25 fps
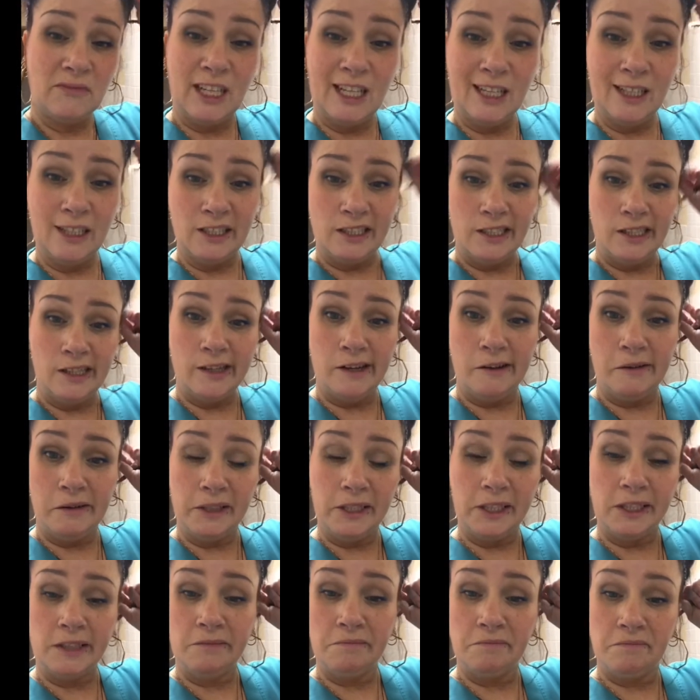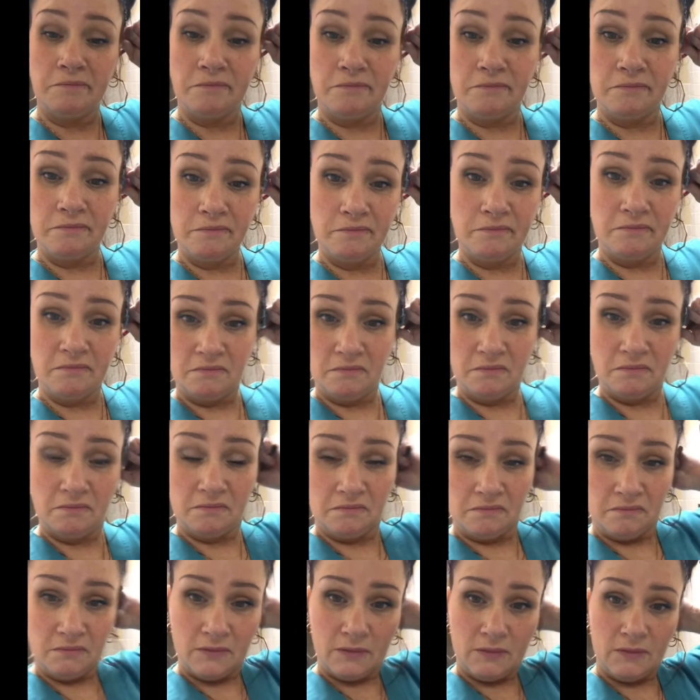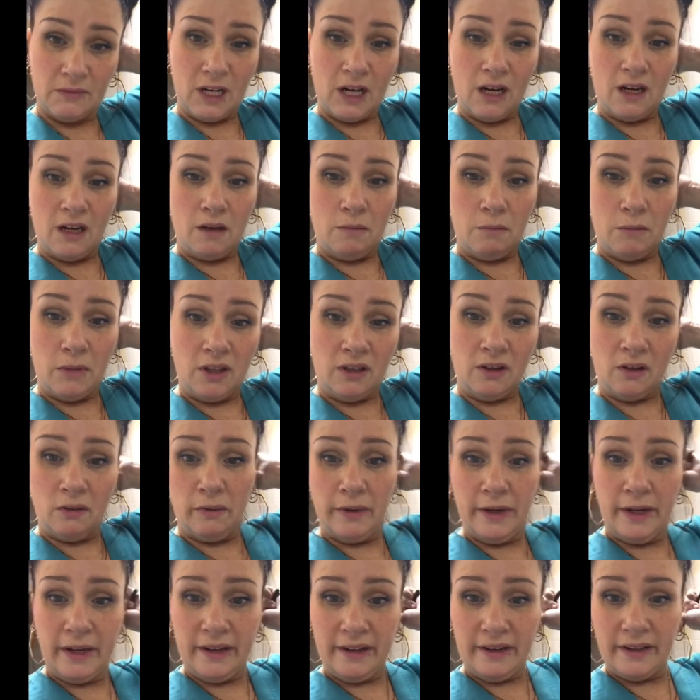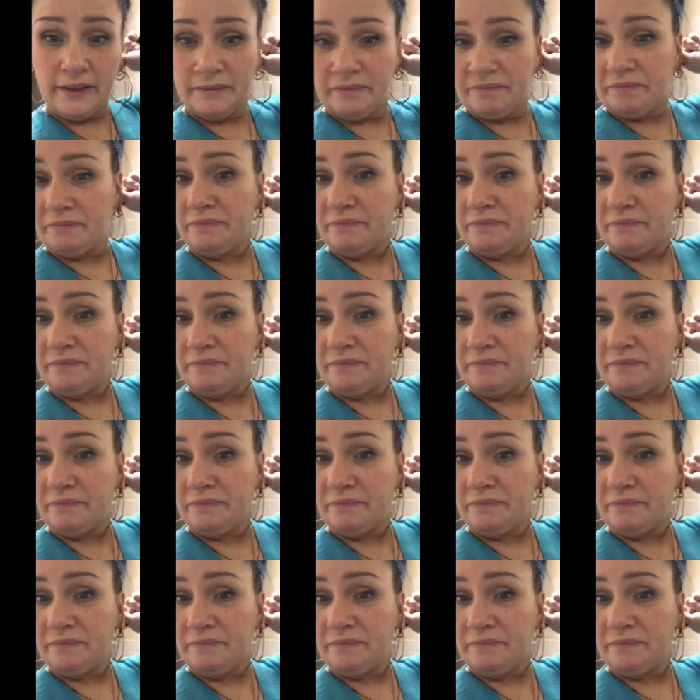ain't shit going on. But the rent